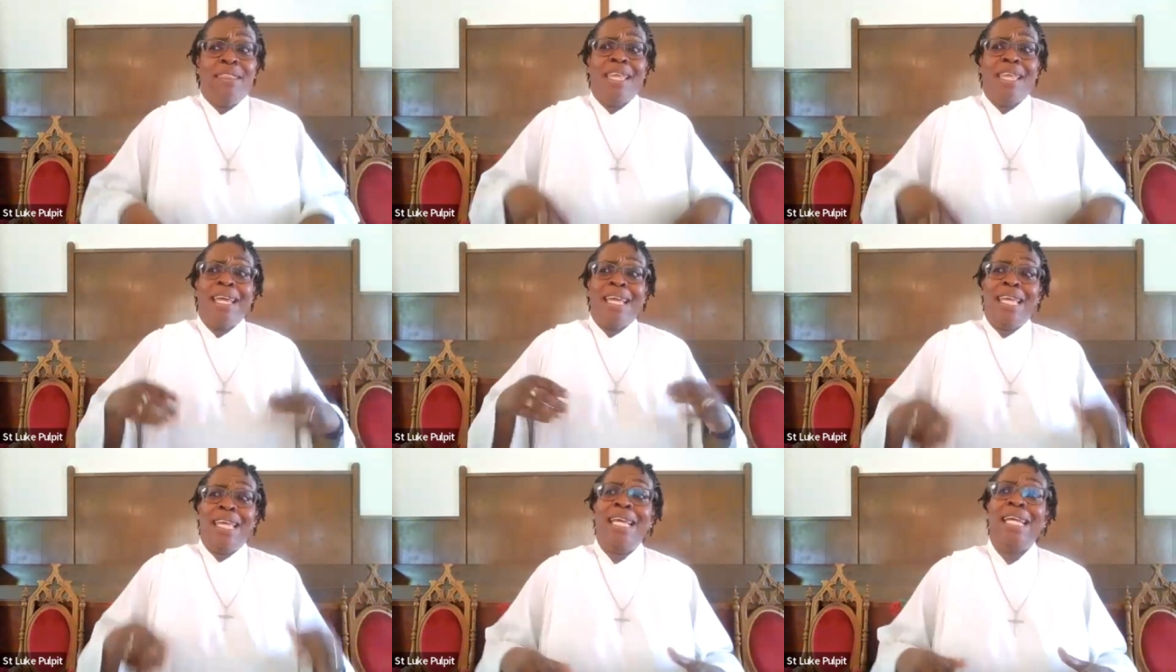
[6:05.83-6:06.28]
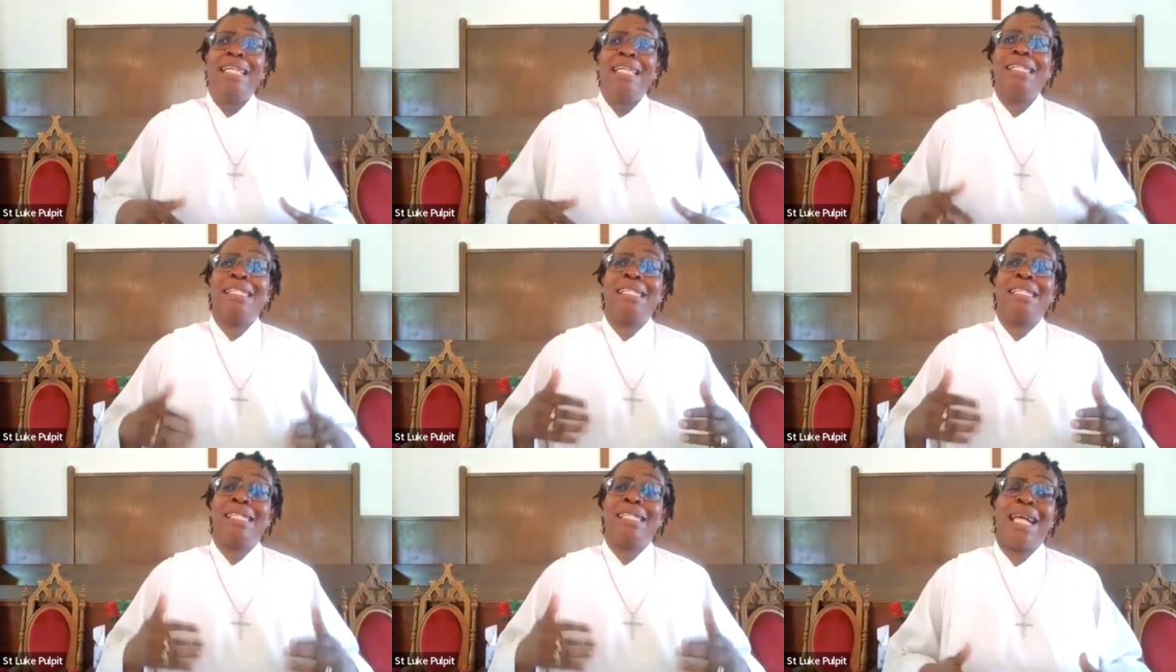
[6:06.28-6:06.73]
that he
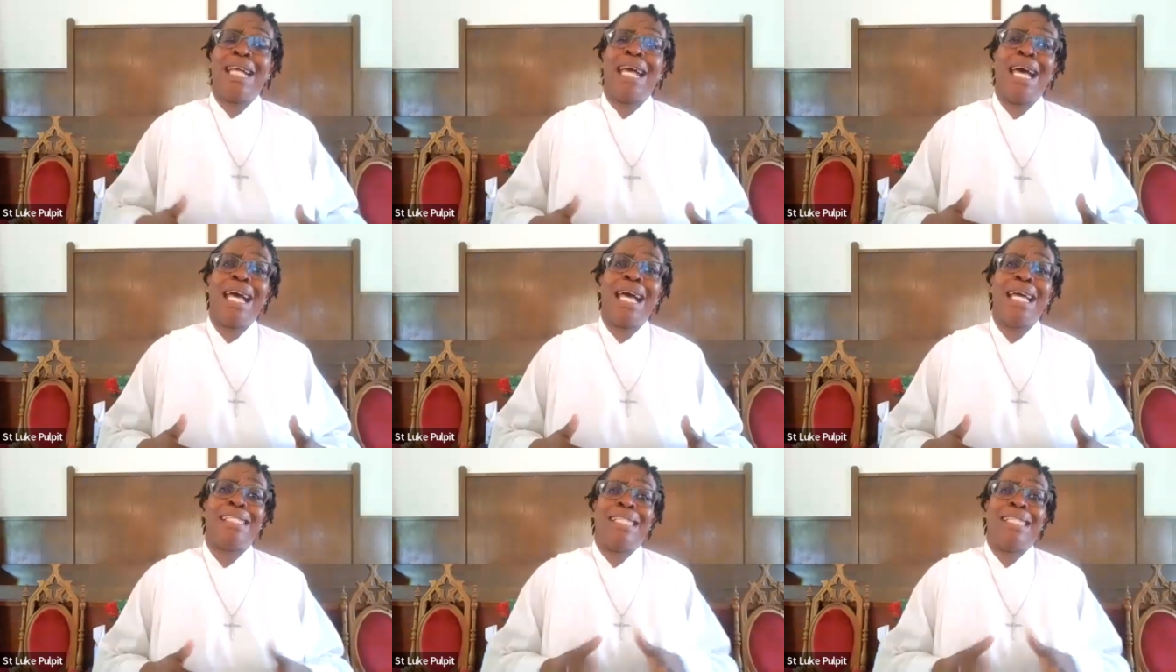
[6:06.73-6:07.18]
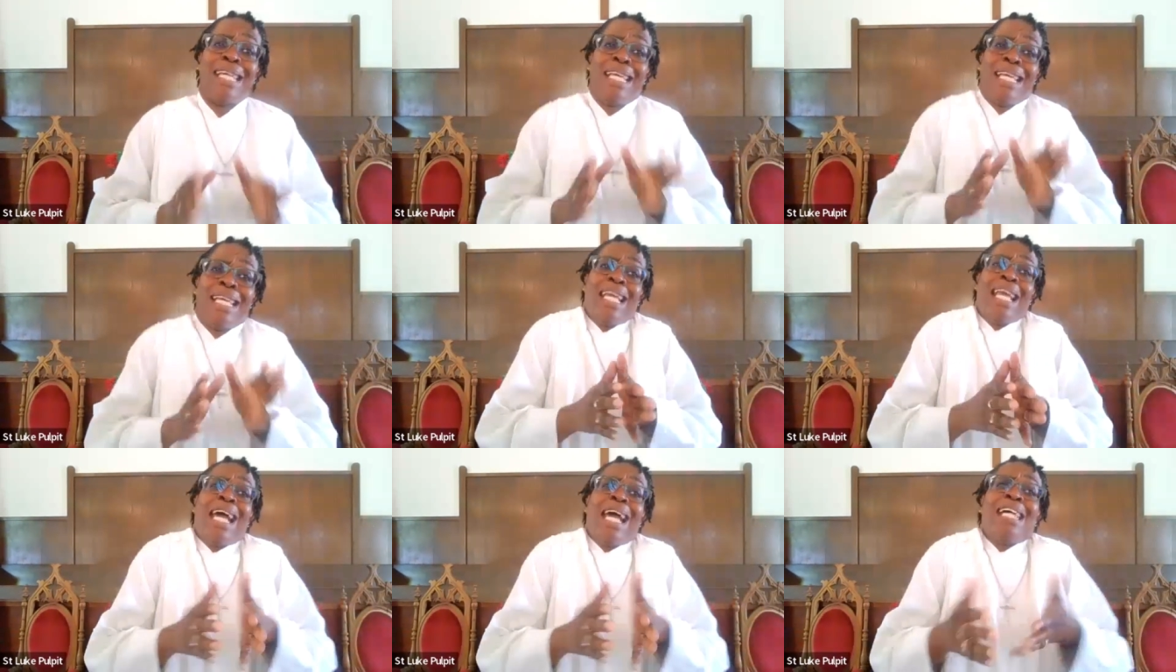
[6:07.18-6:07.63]
decides that
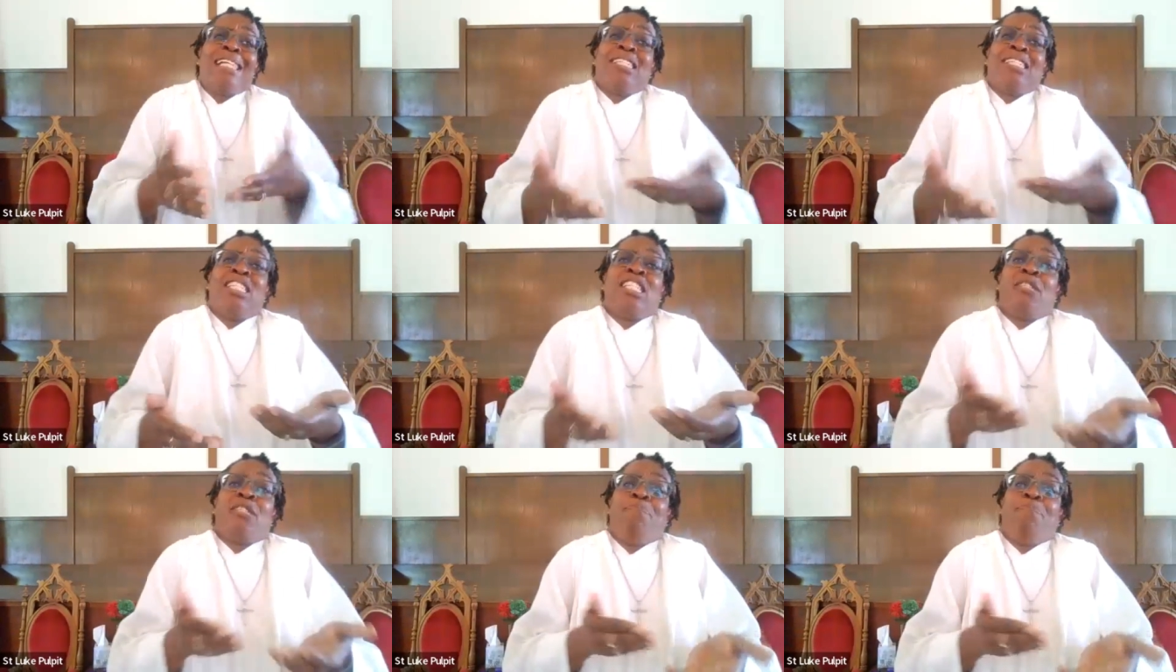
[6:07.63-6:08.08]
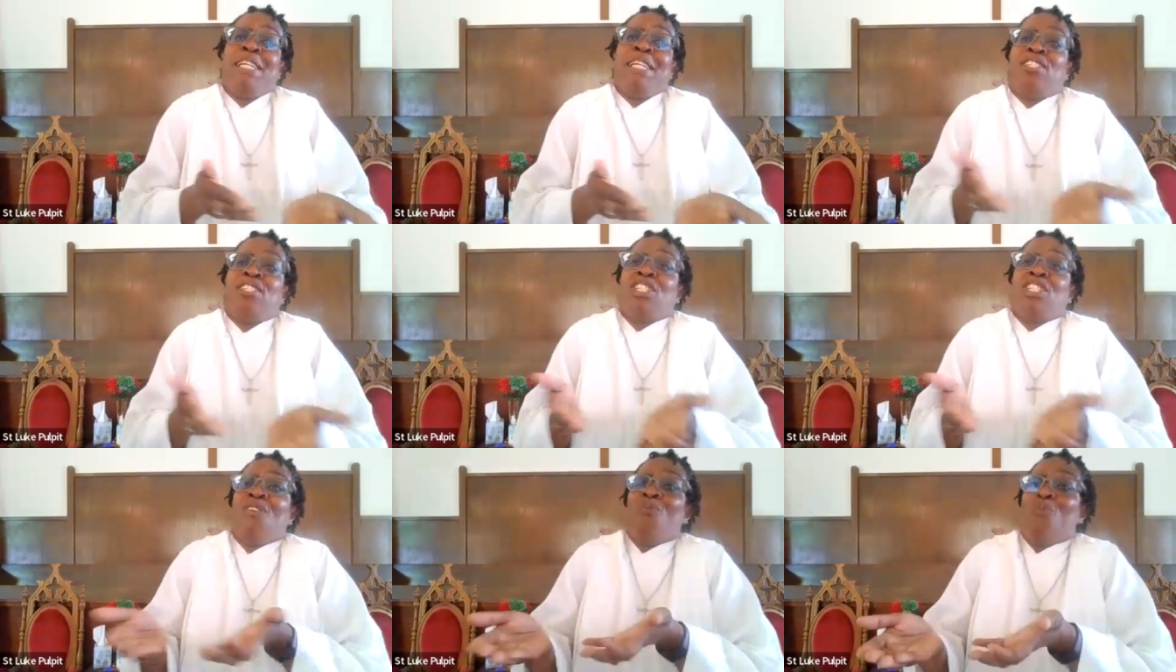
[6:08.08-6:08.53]
he has to
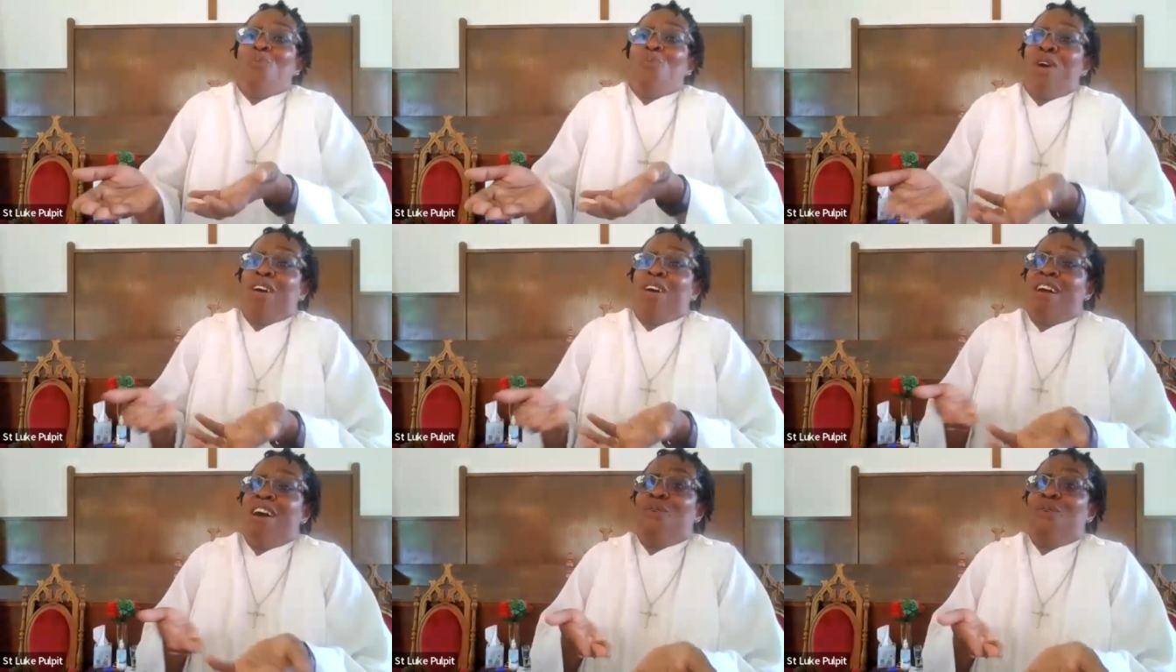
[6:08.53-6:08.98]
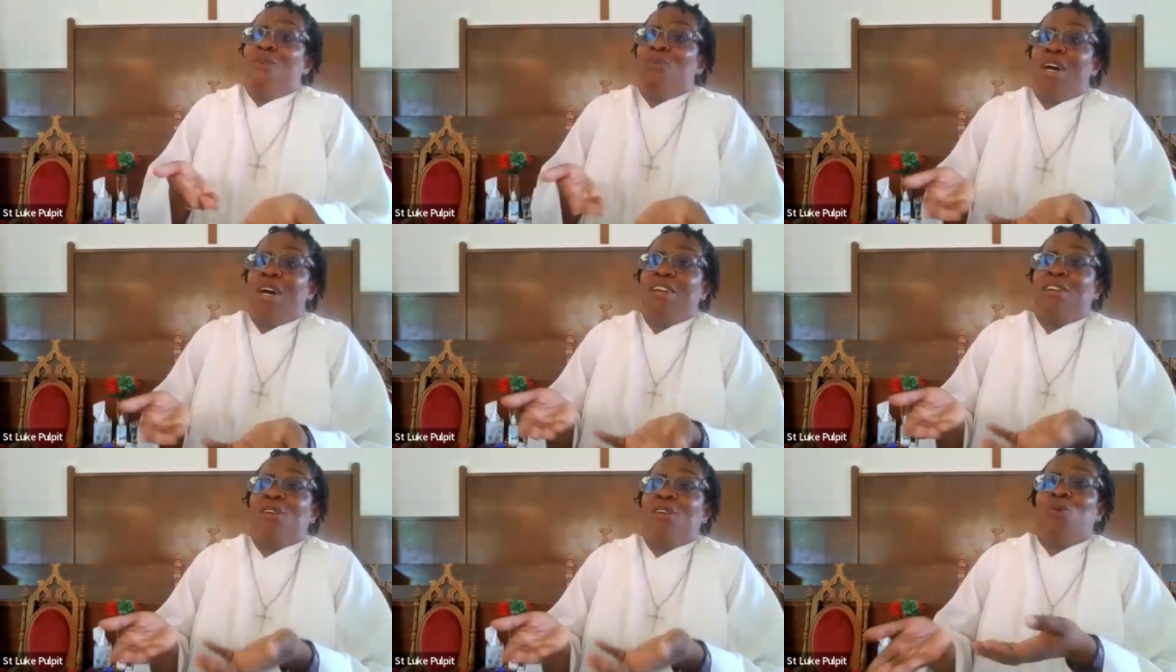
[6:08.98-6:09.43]
spend some one on
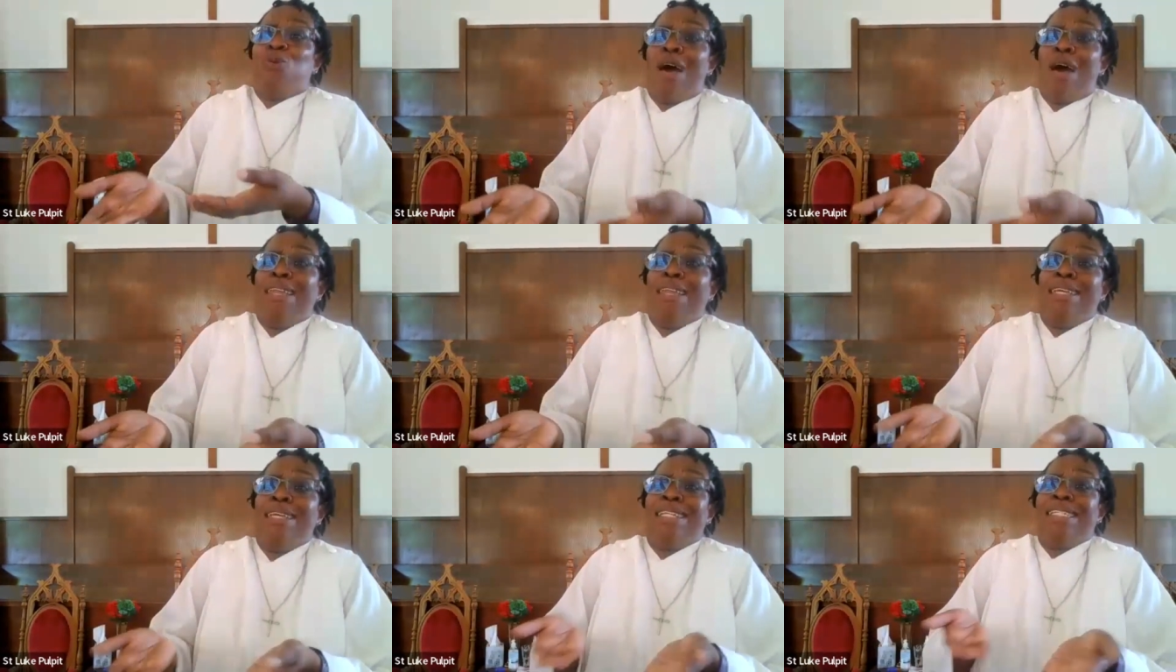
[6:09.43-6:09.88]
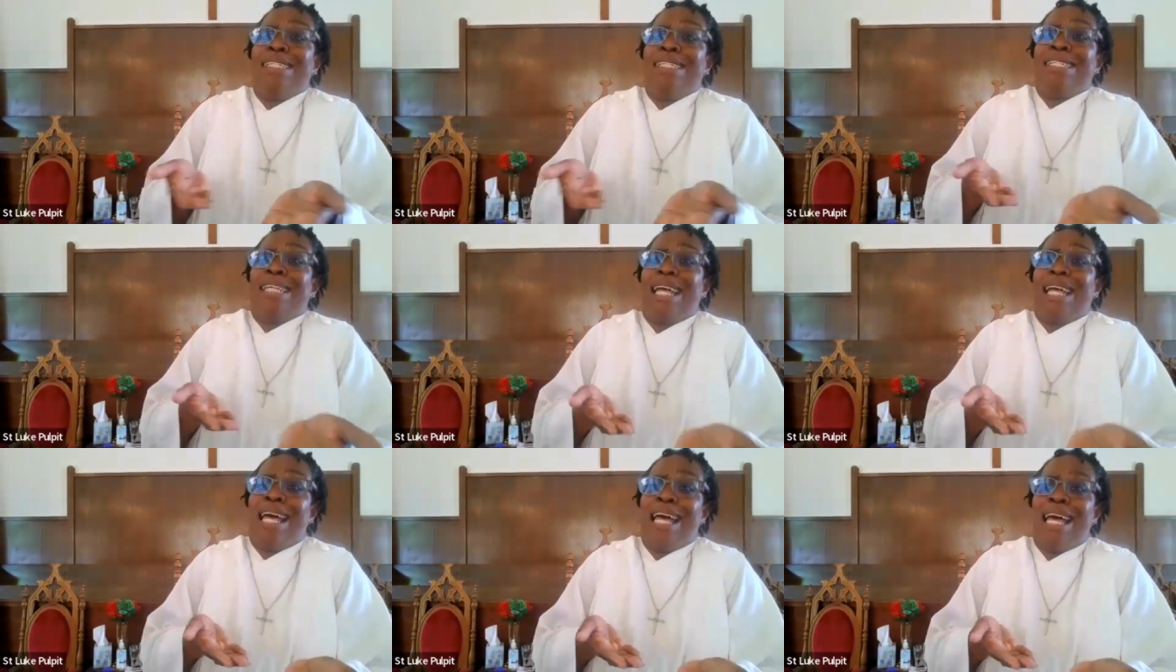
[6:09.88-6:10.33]
one quality
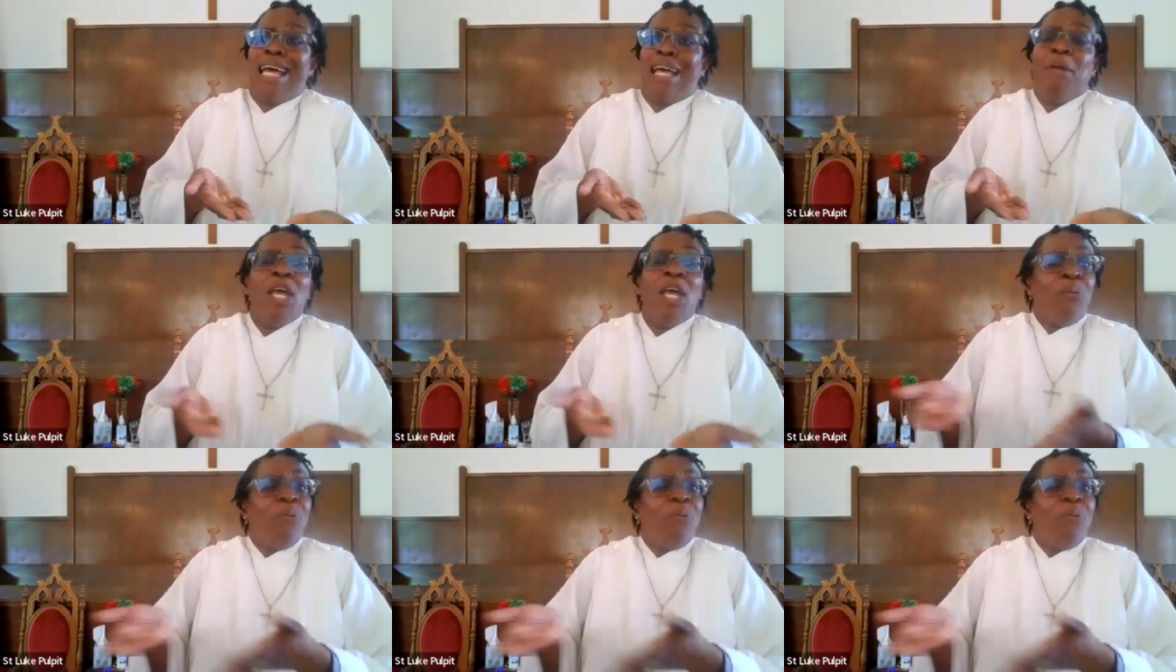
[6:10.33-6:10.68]
time